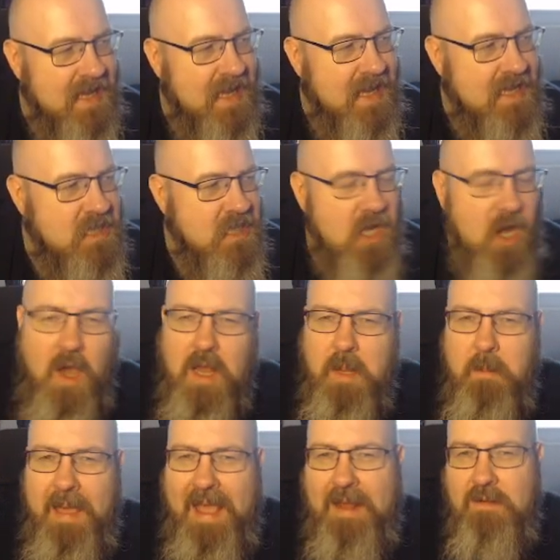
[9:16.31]
is
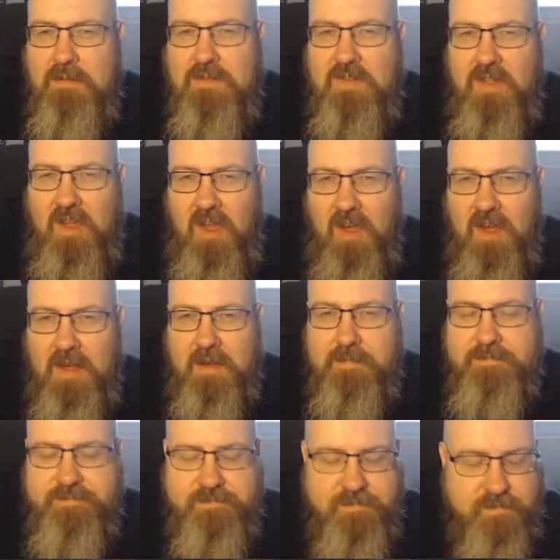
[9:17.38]
£9 a year.
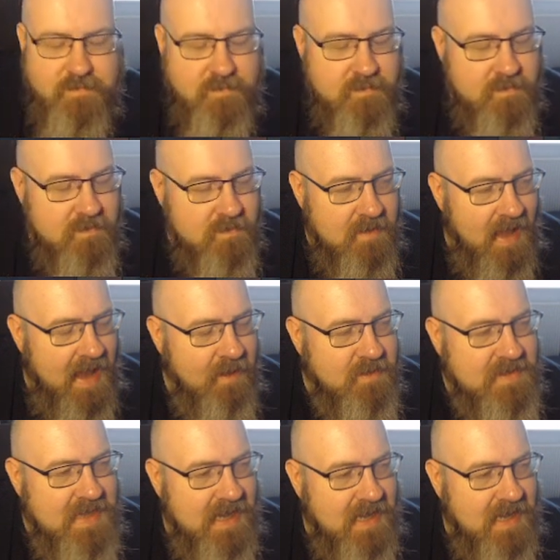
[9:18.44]
And I was thinking